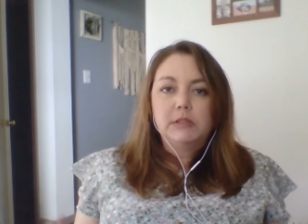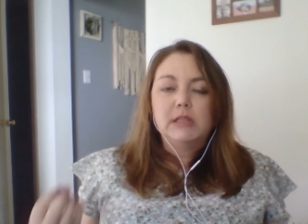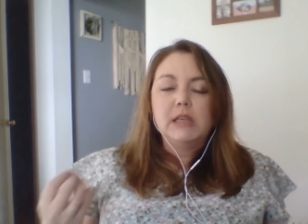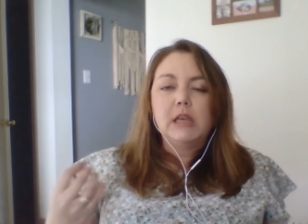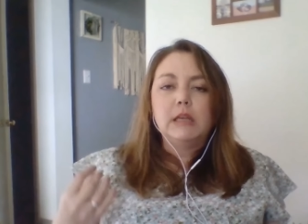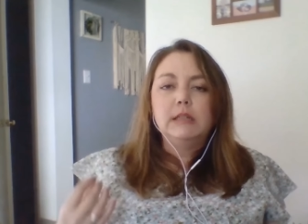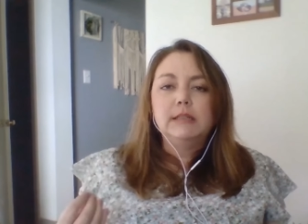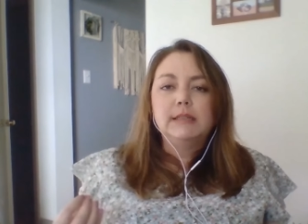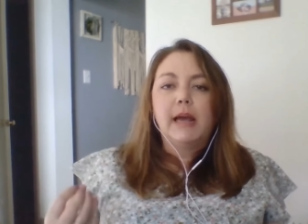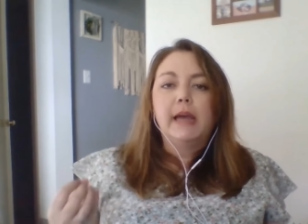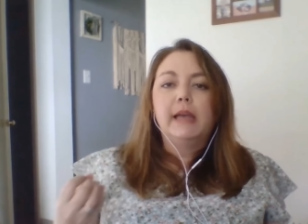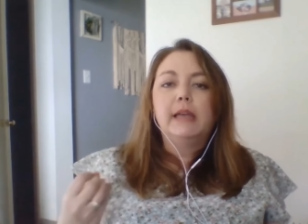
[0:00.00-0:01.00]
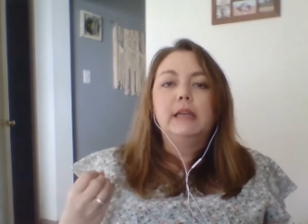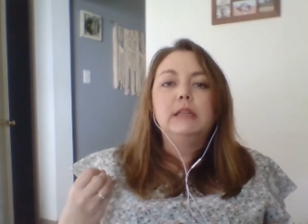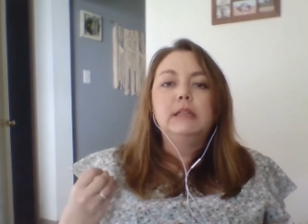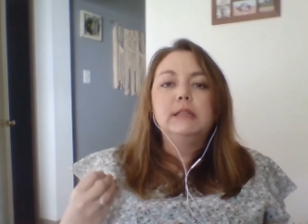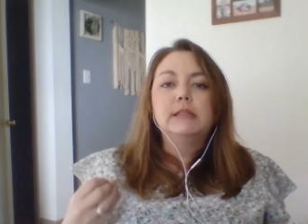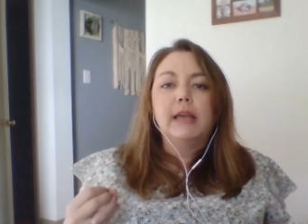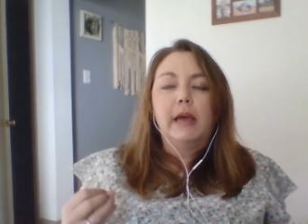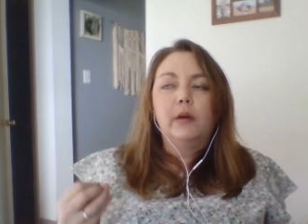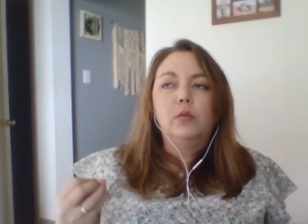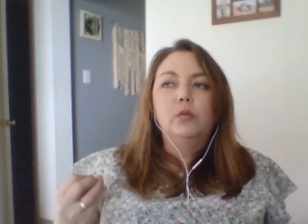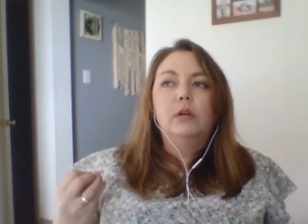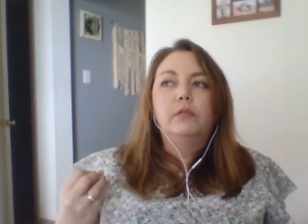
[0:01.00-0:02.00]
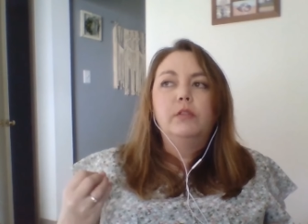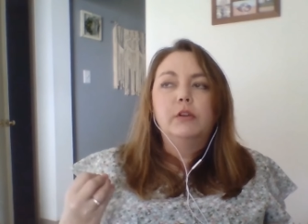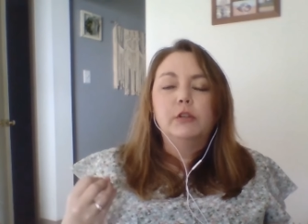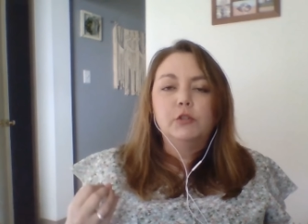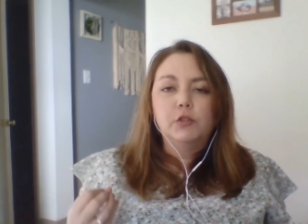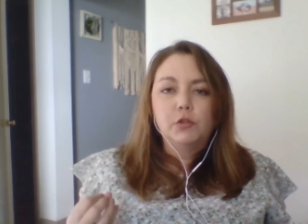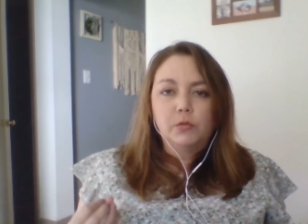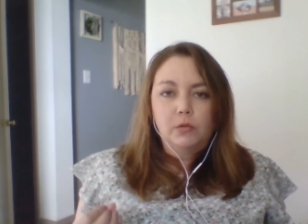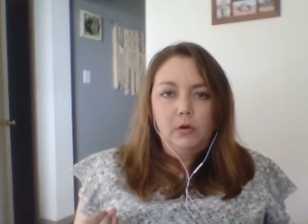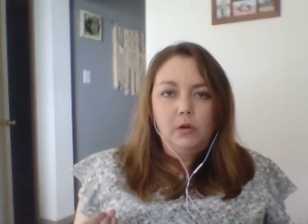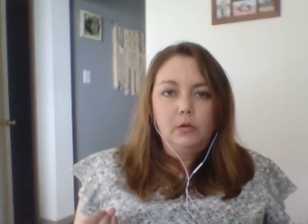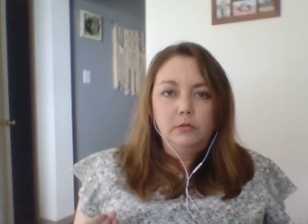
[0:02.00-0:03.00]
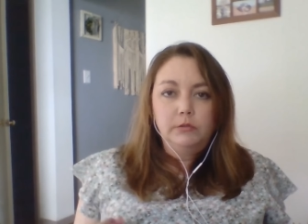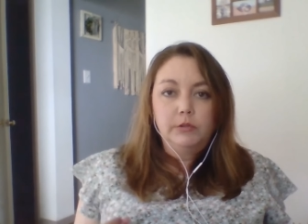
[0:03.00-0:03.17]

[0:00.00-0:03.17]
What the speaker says: The anxiety is out of control